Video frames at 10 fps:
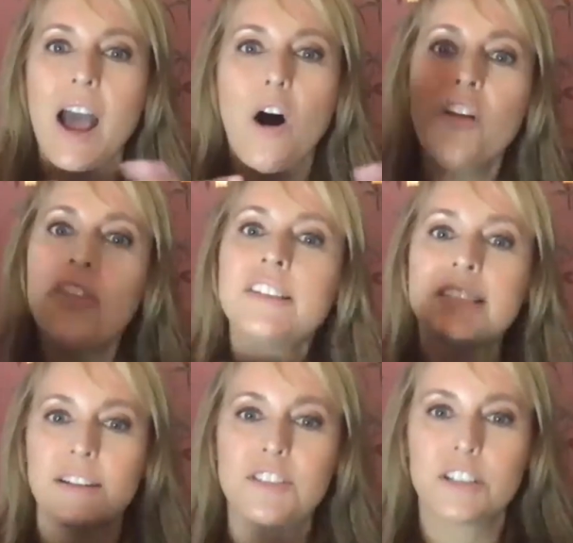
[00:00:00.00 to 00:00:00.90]
all this
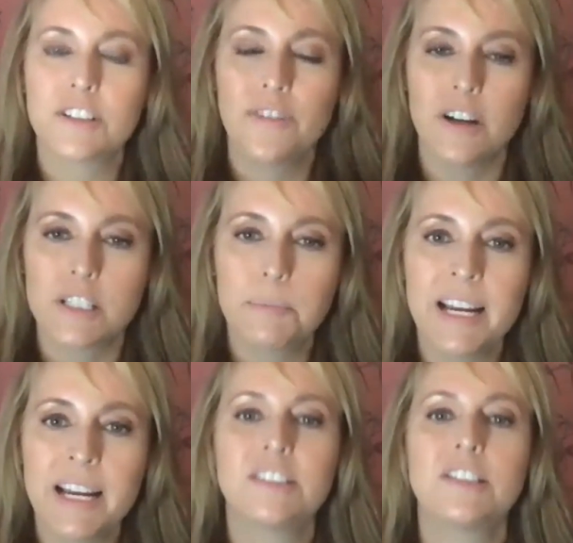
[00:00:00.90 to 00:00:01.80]
stuff starts to fall into
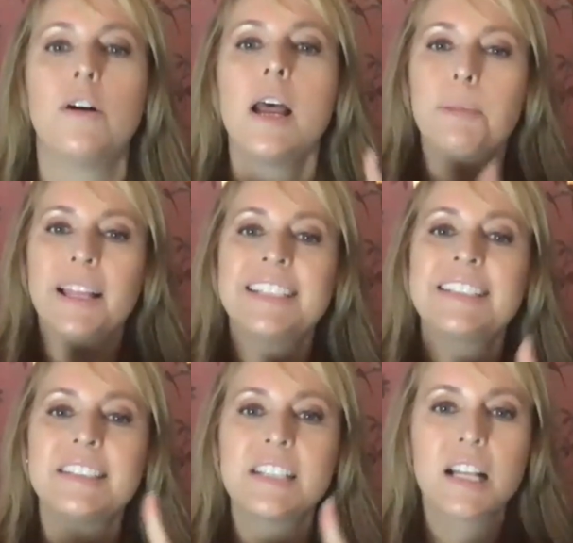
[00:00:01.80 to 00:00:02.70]
place. So
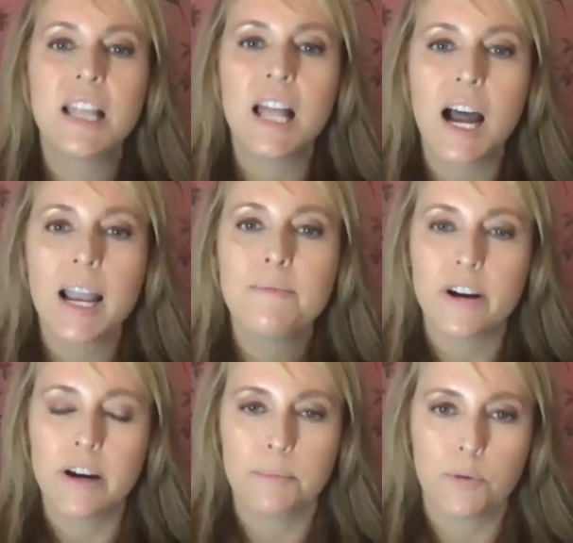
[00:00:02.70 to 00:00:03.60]
places to climb,
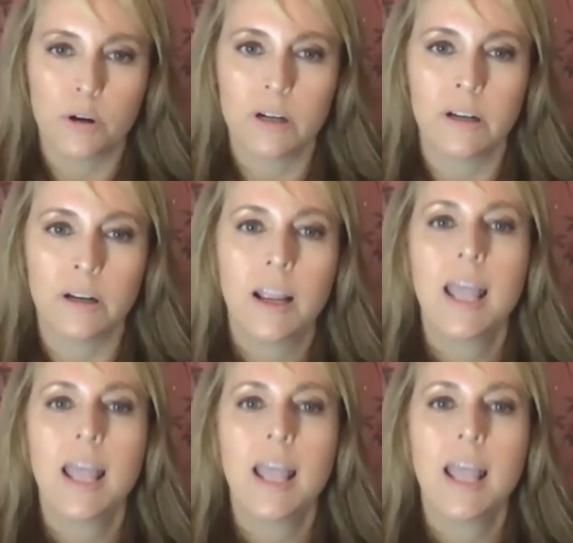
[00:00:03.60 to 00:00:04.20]
very important.